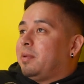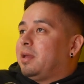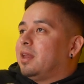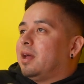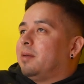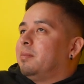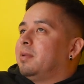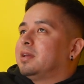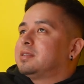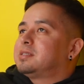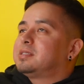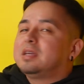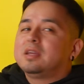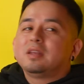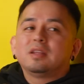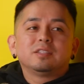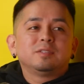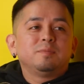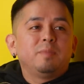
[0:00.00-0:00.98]
I mean, I'm not
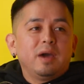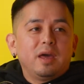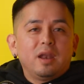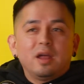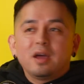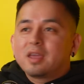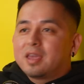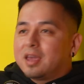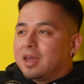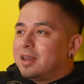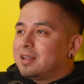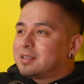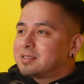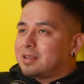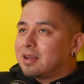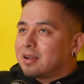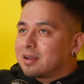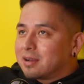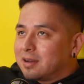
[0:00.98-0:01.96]
saying it's bad. Again,
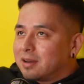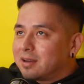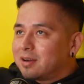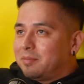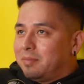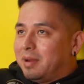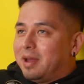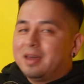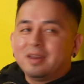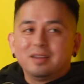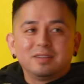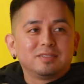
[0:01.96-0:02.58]
it's not good or bad.